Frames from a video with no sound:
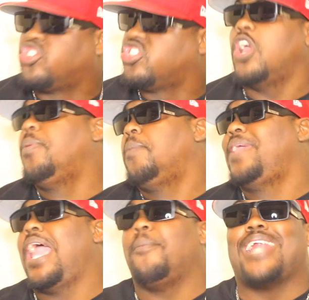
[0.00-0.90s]
should we
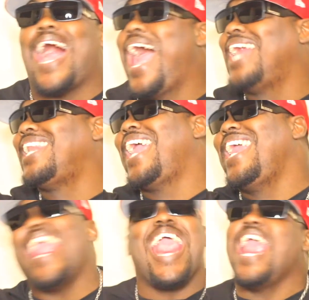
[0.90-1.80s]
be able to
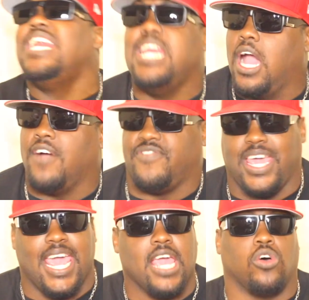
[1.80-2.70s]
highlight any of
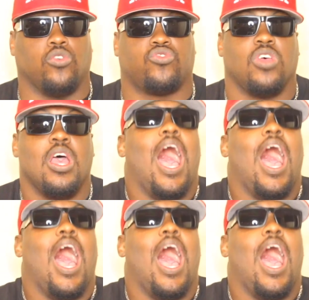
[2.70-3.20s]
the ills